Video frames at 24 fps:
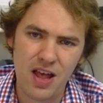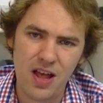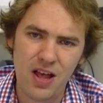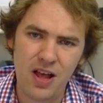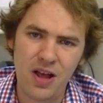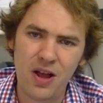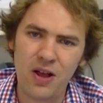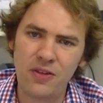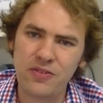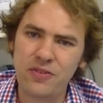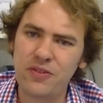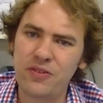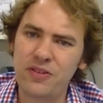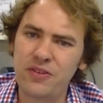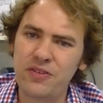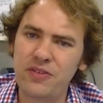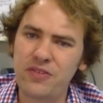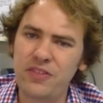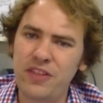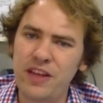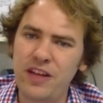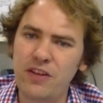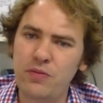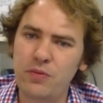Also, these are
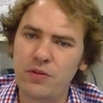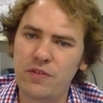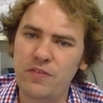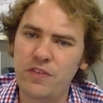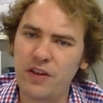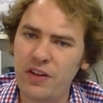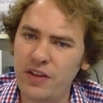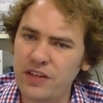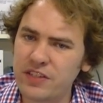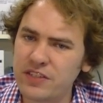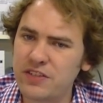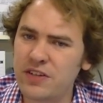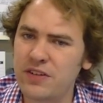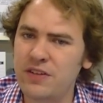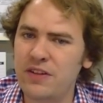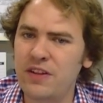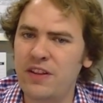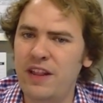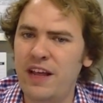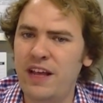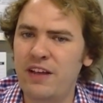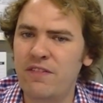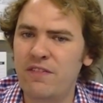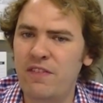things we're fairly certain
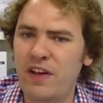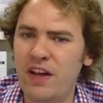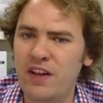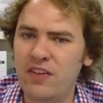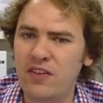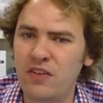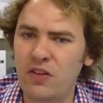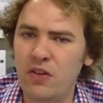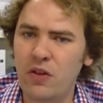that they can find